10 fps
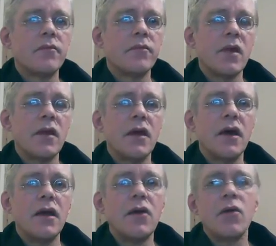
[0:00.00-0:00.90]
Now the
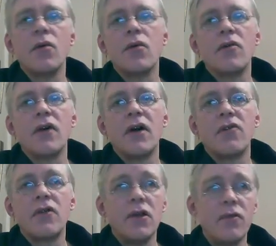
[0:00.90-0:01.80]
A chord
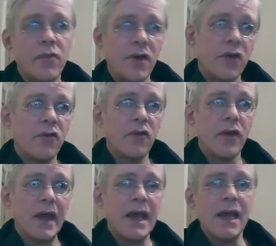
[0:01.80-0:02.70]
actually features
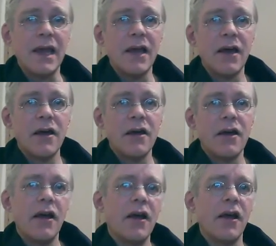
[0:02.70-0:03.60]
an E
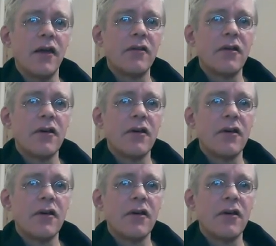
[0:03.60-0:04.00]
in it.